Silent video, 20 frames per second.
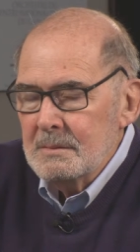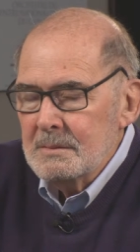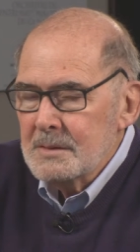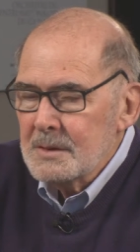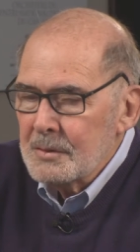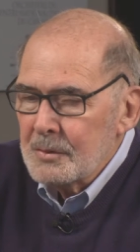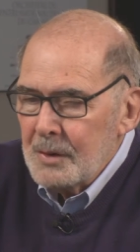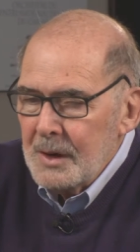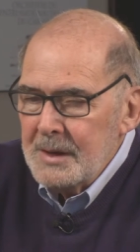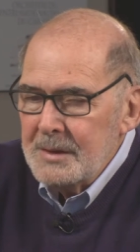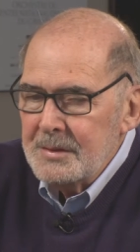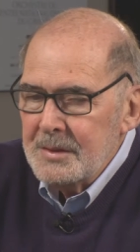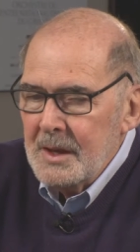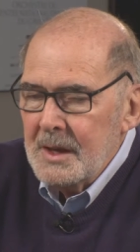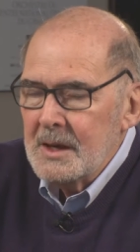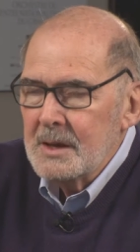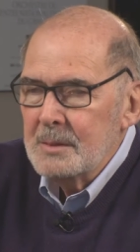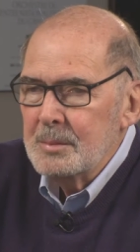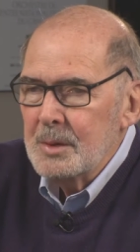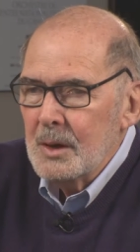the great
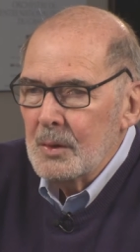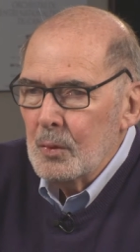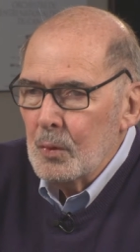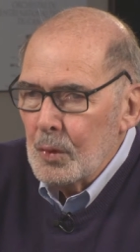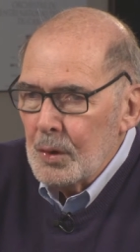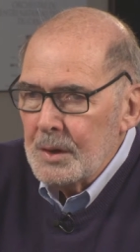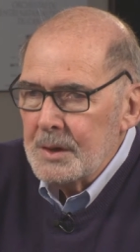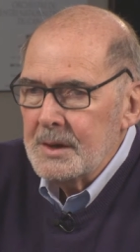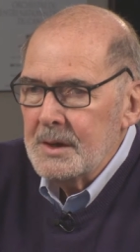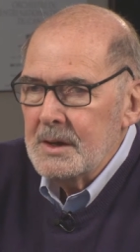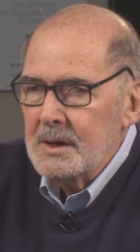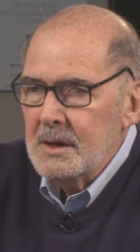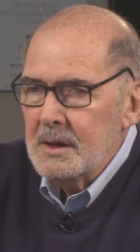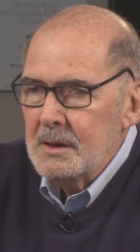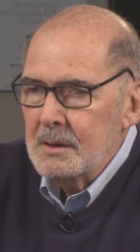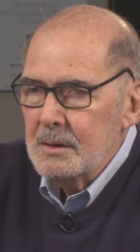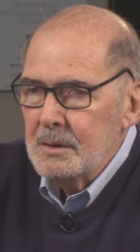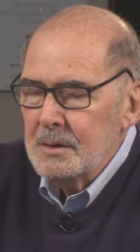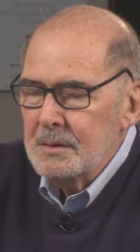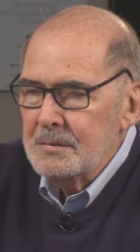thing about working
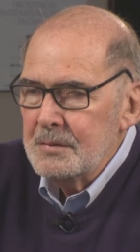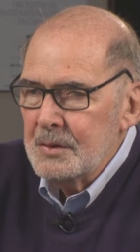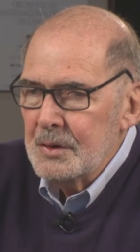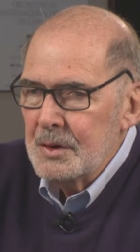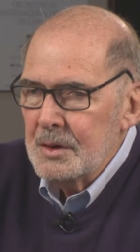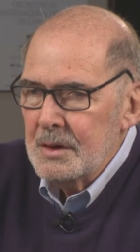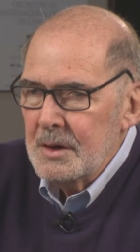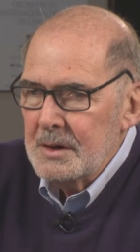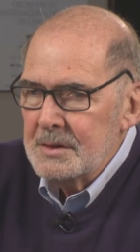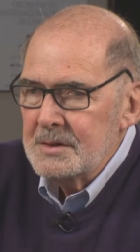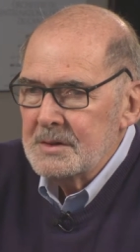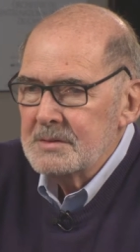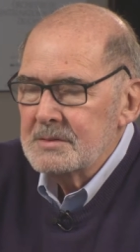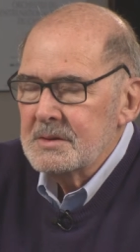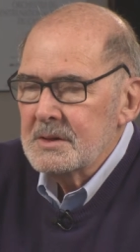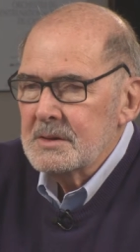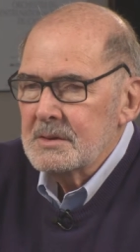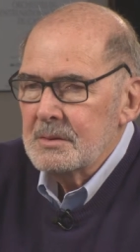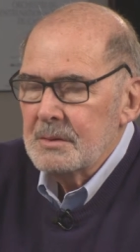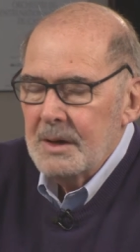here, if you're an
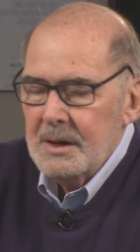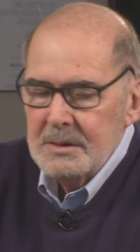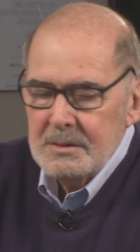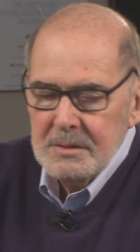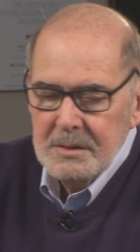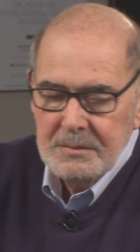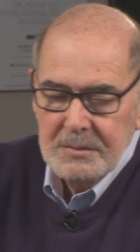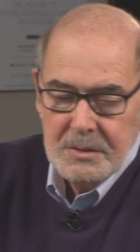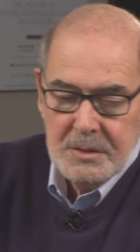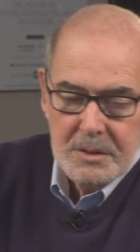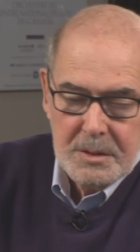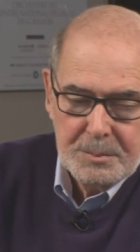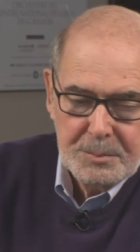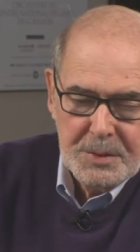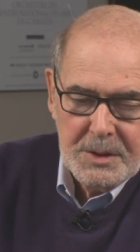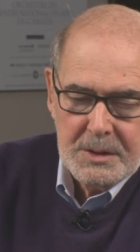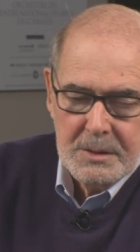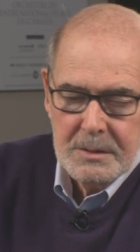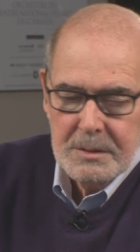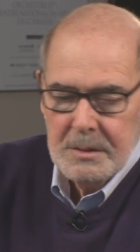artistic director, if you're a
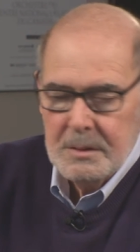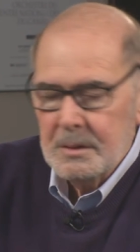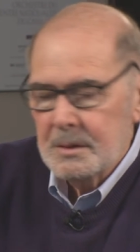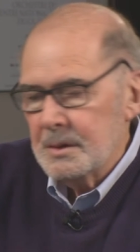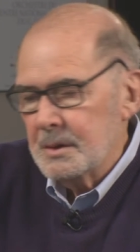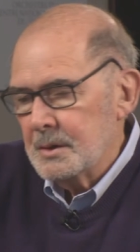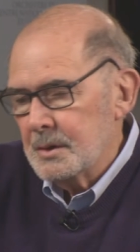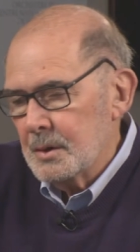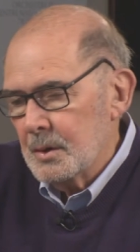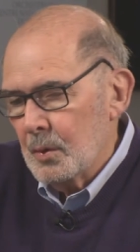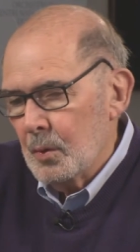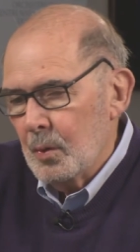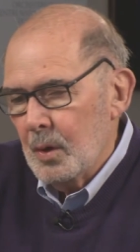Peter or you're a